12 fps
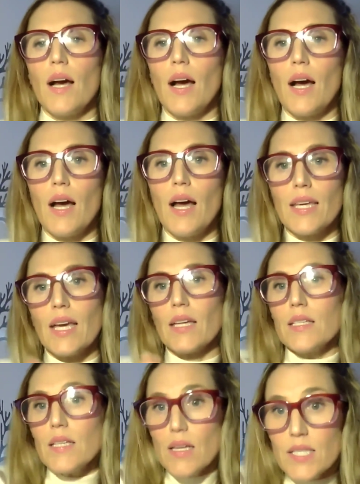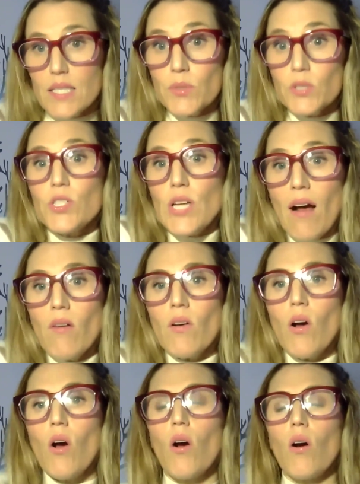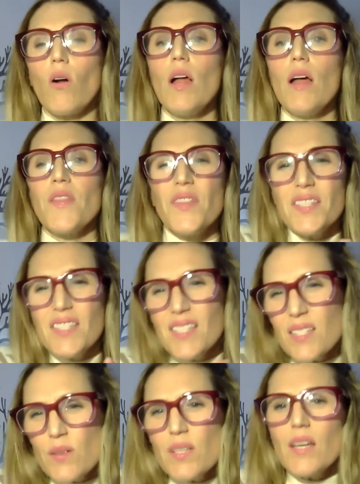again, similar to alcohol, that this is